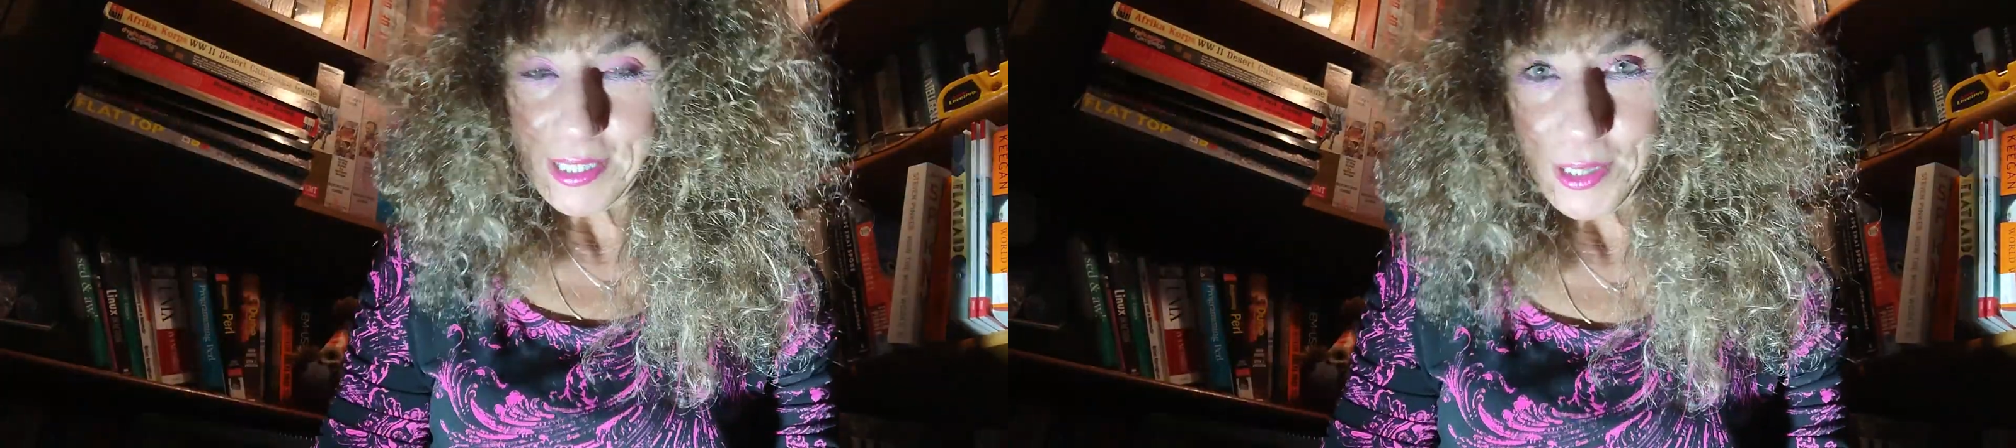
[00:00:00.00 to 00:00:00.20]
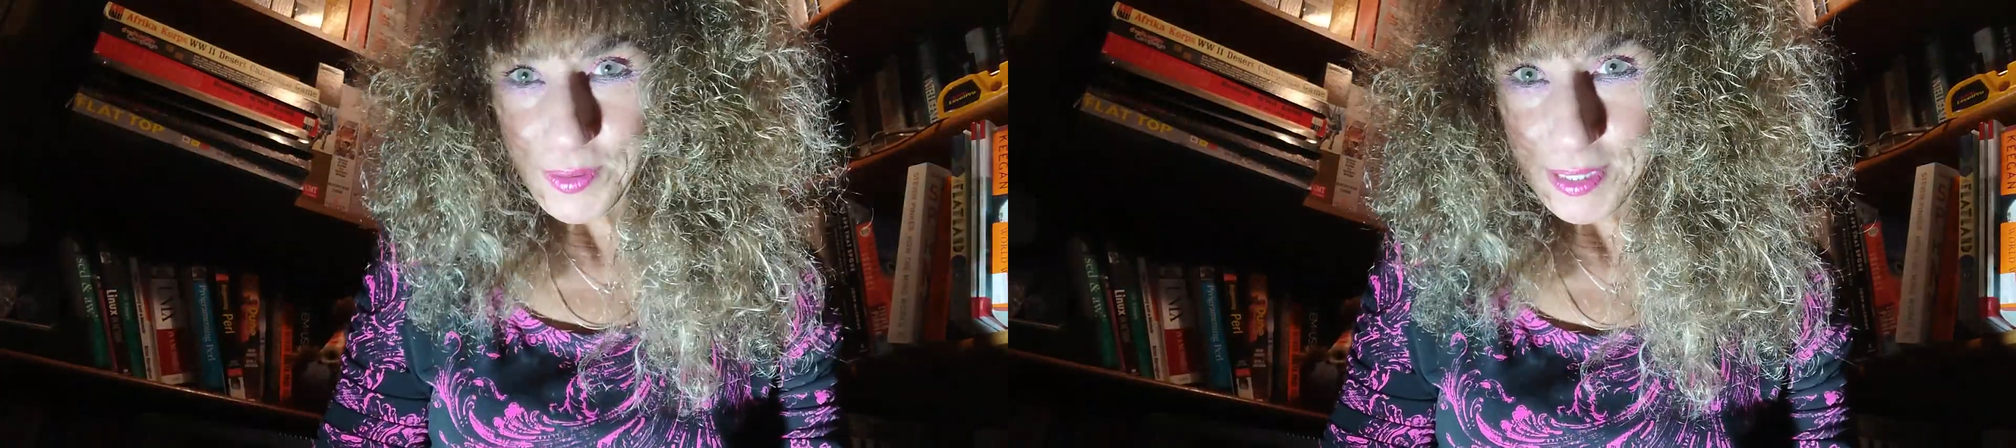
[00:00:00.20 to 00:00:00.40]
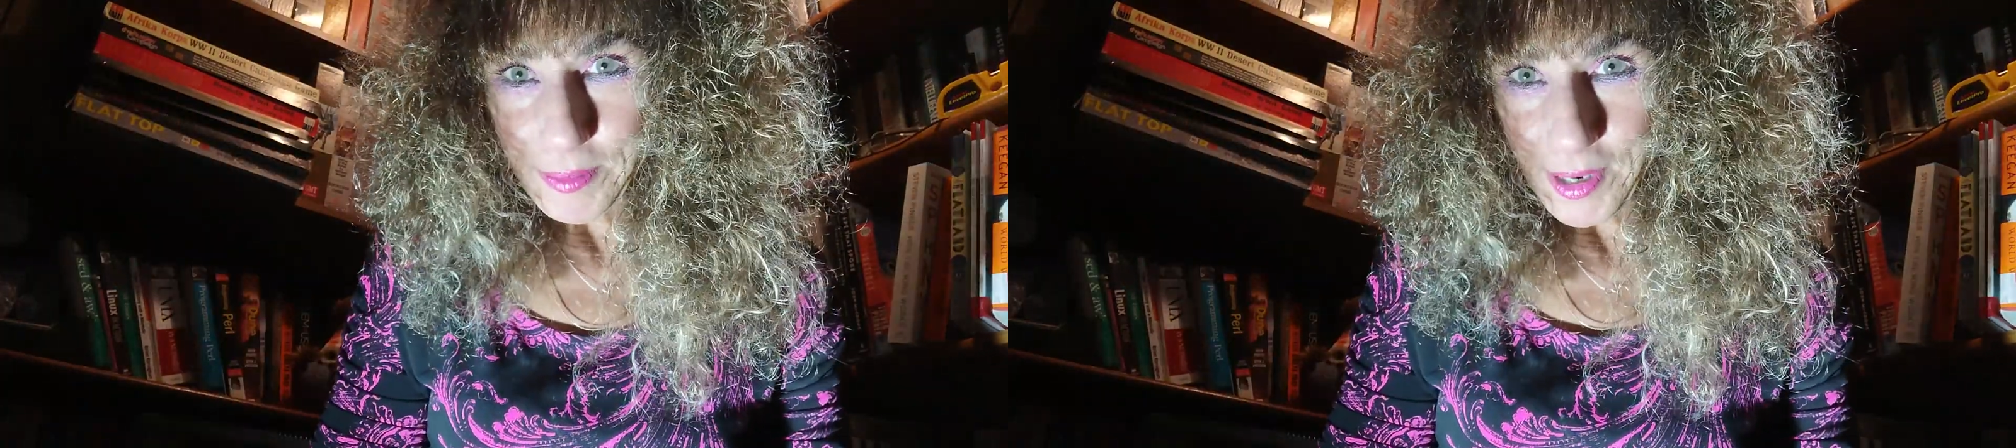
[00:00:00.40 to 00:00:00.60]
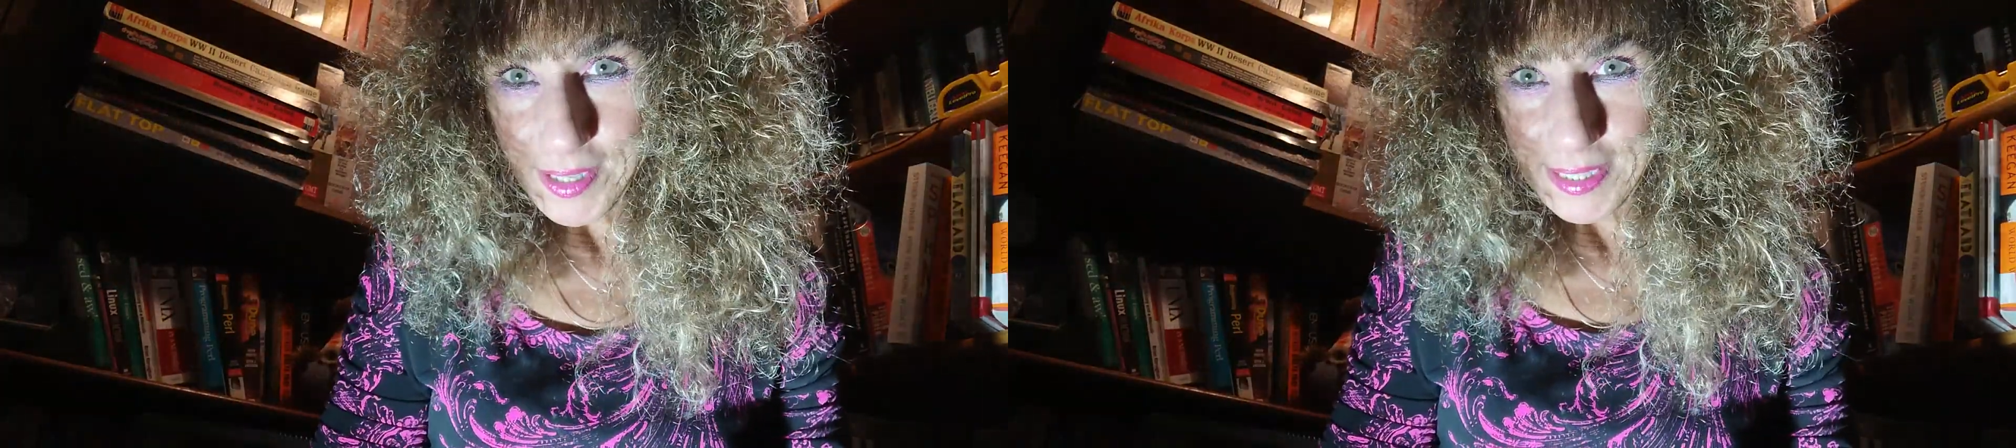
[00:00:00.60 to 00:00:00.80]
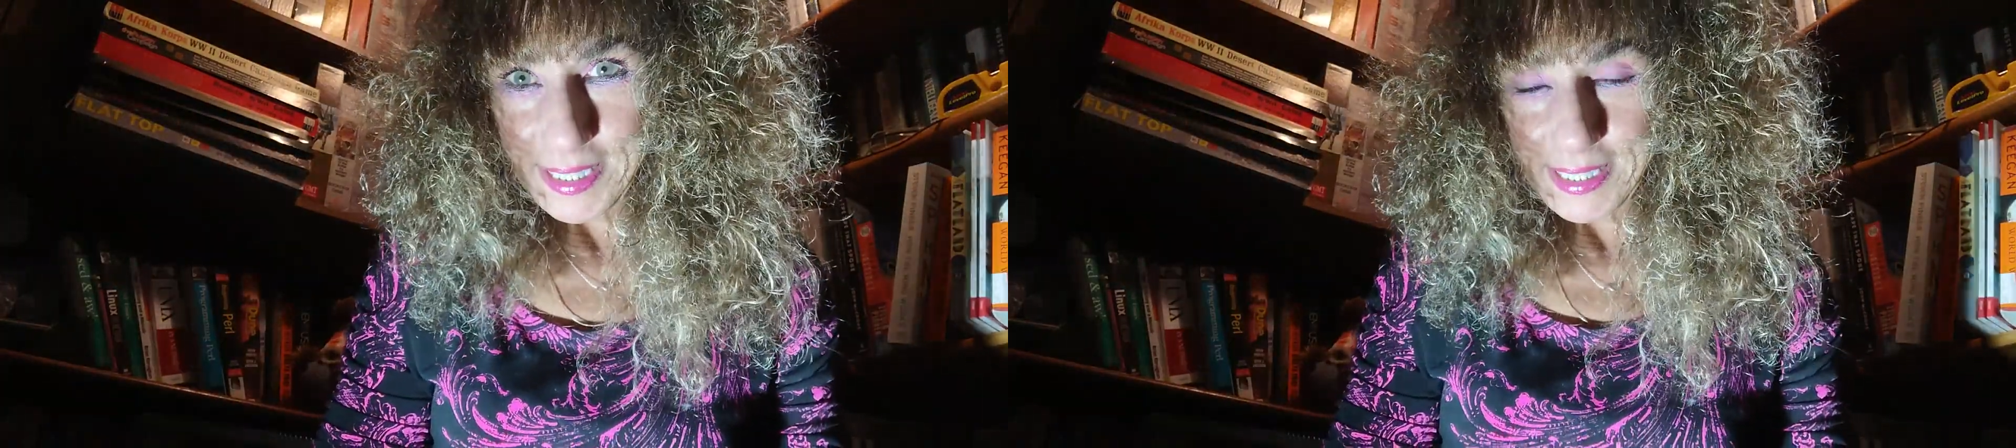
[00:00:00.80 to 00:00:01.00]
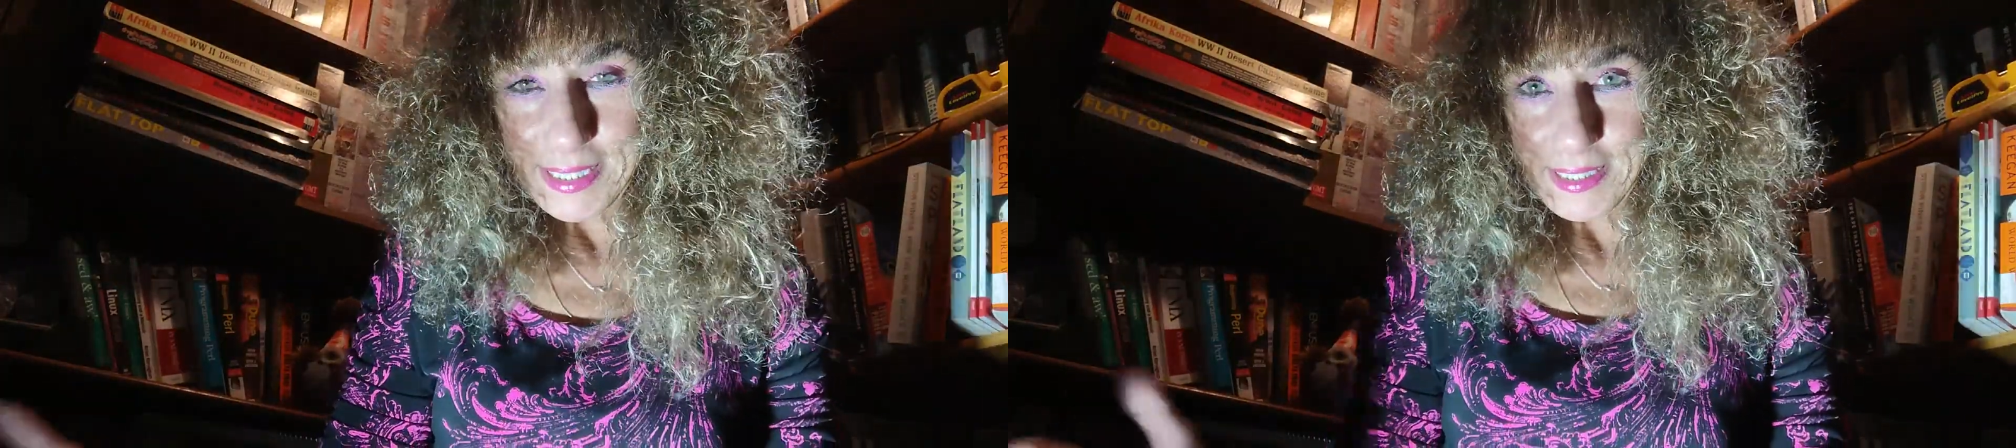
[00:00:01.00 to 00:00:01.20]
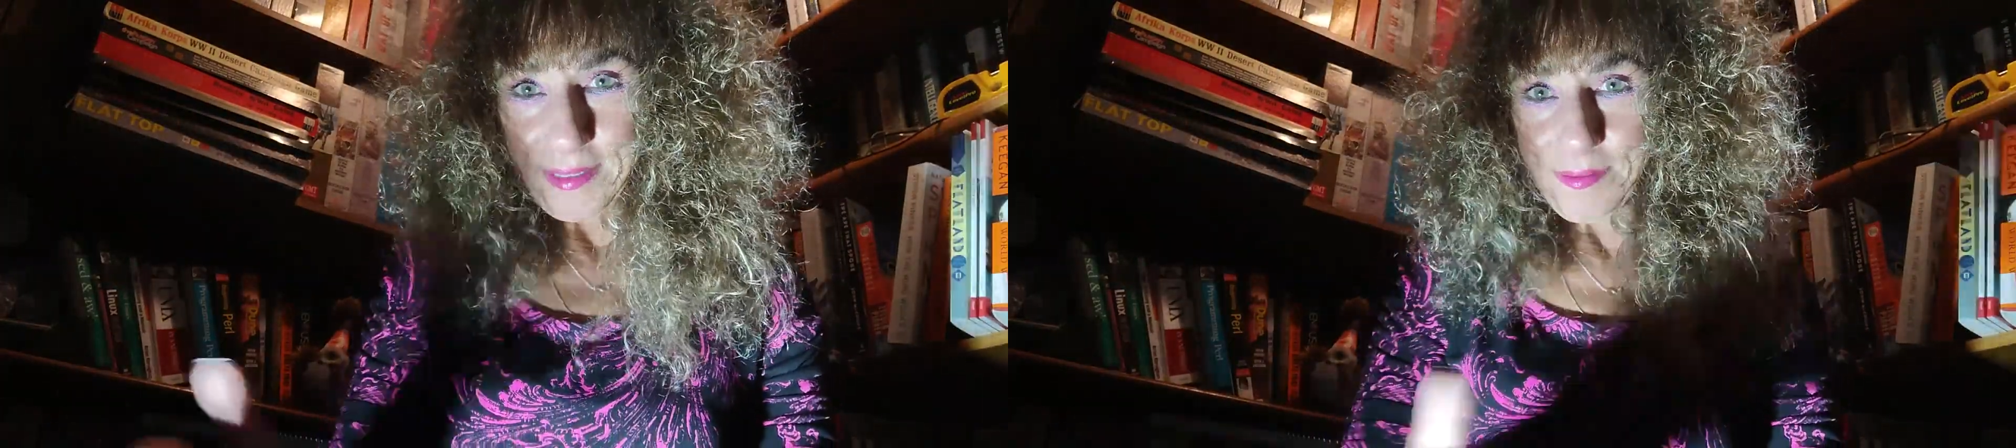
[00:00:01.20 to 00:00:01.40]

to go into politics,